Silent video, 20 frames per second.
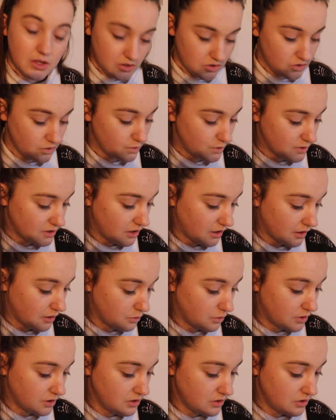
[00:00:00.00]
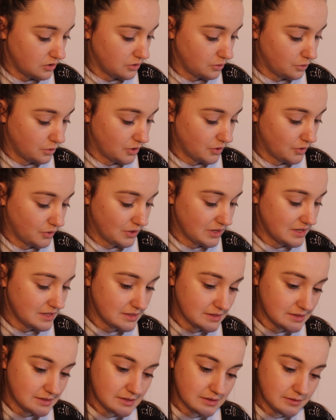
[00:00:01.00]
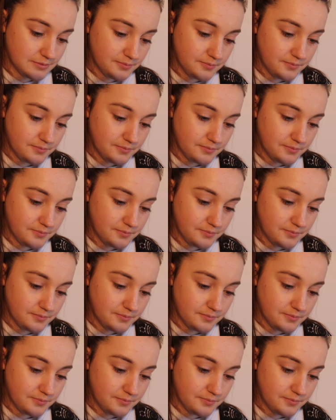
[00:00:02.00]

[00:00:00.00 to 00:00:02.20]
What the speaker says: You would like one, no worries.